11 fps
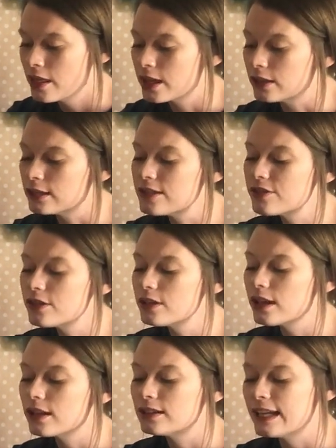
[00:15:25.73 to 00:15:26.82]
The lizard
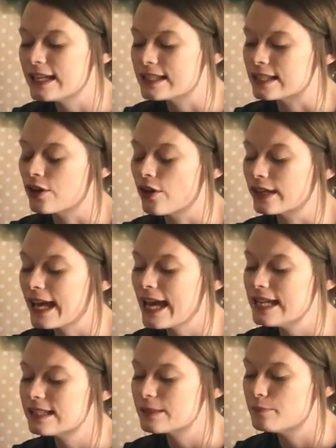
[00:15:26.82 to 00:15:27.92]
landed on
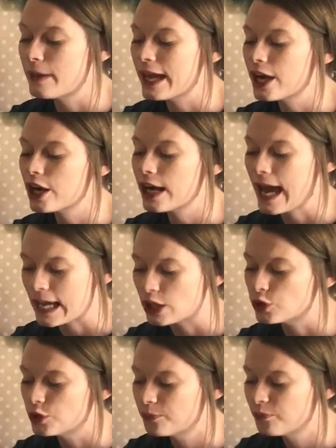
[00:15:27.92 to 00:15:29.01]
Kate's bare
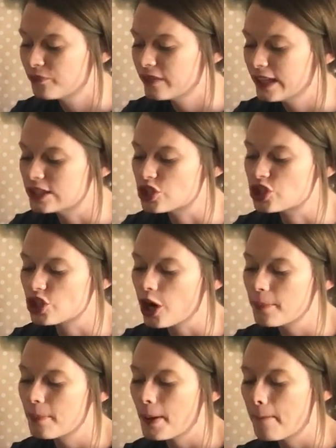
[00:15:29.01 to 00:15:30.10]
ankle. Its
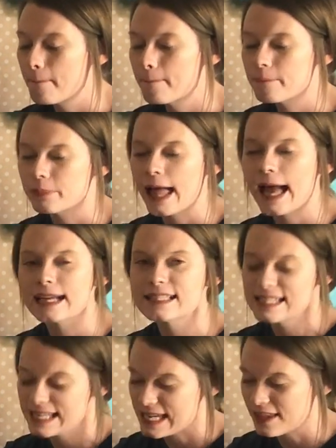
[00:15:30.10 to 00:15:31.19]
sharp, black
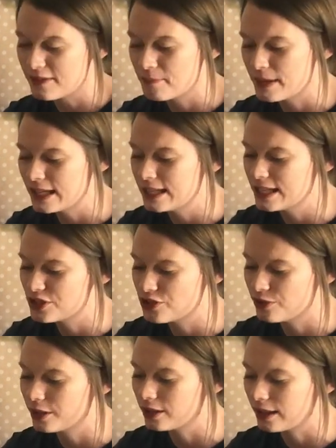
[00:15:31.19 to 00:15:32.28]
teeth bit
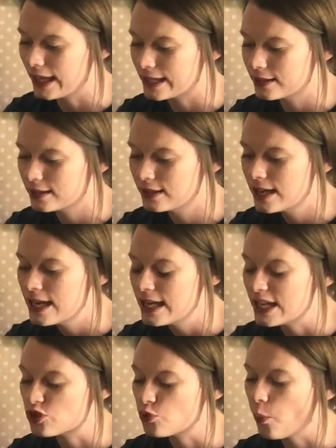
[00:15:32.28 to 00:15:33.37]
into her leg.
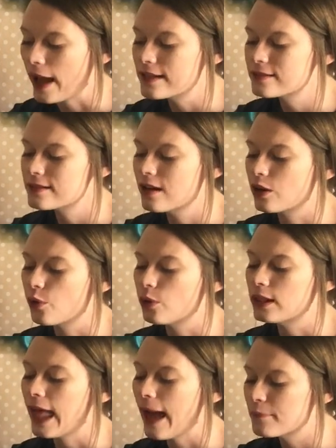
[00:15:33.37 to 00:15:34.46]
Its white tongue
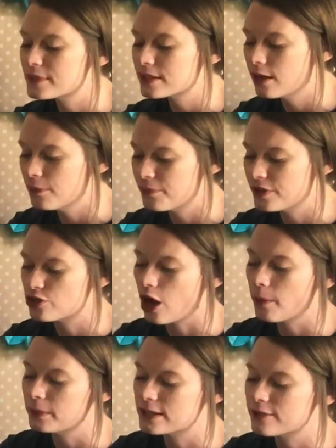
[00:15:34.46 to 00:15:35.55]
lapped up the
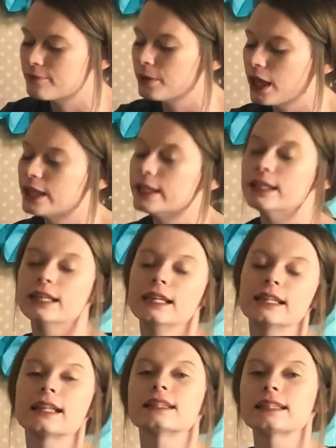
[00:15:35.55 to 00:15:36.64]
droplets of blood
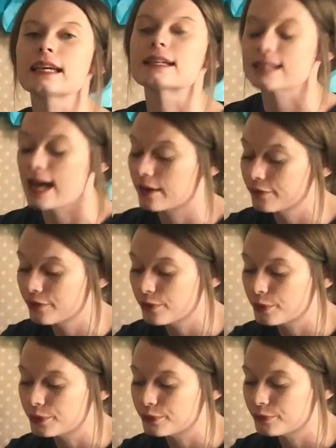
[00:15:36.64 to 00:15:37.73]
that leaked out of the
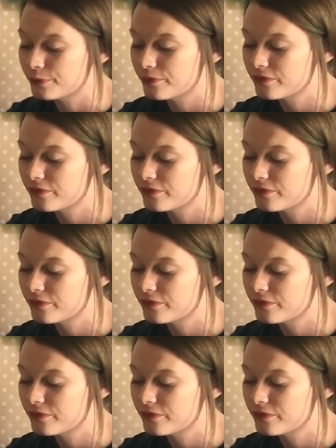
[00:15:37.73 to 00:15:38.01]
wound.